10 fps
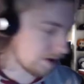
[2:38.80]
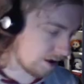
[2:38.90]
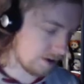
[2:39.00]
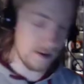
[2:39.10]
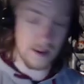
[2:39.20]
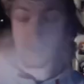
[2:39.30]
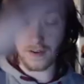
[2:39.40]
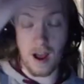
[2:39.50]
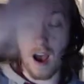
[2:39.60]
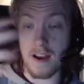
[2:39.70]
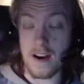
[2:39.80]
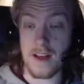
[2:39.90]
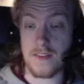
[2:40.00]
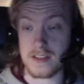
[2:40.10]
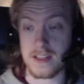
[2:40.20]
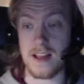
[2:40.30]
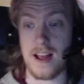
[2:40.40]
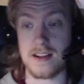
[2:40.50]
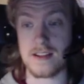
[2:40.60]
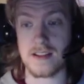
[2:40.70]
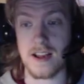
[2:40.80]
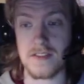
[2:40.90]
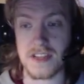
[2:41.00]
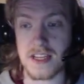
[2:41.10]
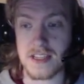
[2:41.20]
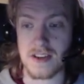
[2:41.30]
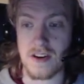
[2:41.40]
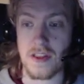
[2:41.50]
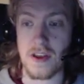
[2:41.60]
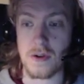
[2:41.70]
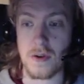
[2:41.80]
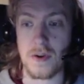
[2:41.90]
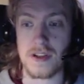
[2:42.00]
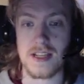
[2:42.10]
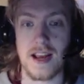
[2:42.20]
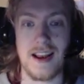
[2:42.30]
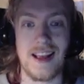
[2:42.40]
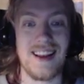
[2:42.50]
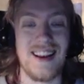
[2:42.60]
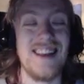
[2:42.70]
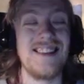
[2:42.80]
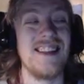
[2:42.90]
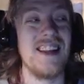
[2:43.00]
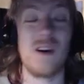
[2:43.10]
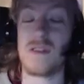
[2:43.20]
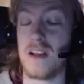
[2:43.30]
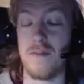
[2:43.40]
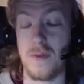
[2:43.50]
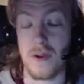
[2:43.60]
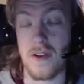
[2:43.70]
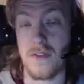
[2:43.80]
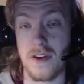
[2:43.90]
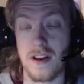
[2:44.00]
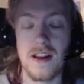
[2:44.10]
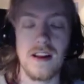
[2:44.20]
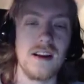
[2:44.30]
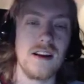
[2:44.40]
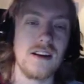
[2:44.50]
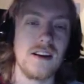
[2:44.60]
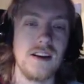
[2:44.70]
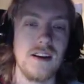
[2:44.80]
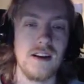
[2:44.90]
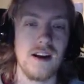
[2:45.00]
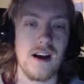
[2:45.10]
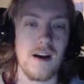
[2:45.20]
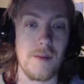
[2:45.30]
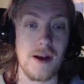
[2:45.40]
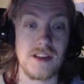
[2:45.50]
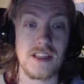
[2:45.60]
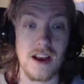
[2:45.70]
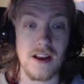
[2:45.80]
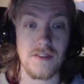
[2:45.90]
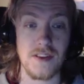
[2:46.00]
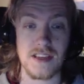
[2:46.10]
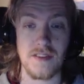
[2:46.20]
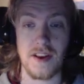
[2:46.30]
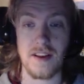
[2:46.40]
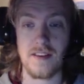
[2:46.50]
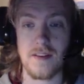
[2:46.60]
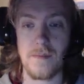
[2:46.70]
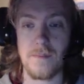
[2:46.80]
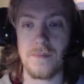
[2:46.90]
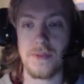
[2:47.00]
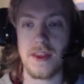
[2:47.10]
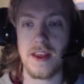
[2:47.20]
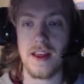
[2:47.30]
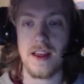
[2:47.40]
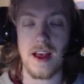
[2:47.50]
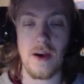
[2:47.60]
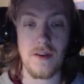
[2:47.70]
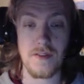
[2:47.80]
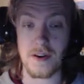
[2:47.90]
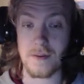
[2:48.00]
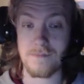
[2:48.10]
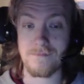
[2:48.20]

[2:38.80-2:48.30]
and even higher levels than that, because the level 6s are the only ones that can instantly go to level 100 outside of this event. However,